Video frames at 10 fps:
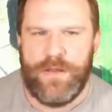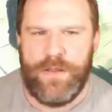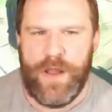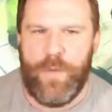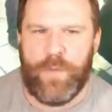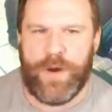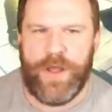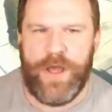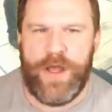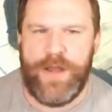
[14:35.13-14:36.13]
Nope, we're
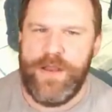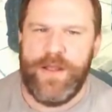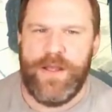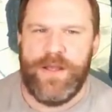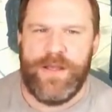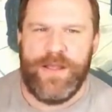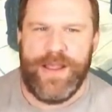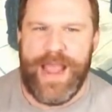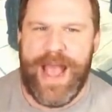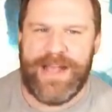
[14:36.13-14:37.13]
good.
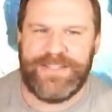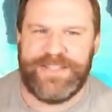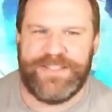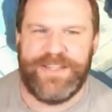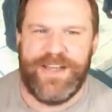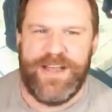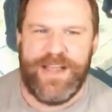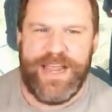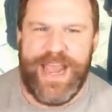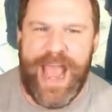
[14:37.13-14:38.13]
Yes,
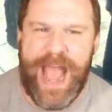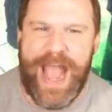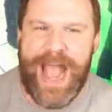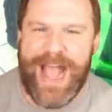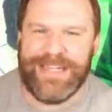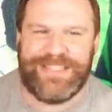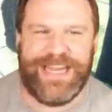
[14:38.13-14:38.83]
yes,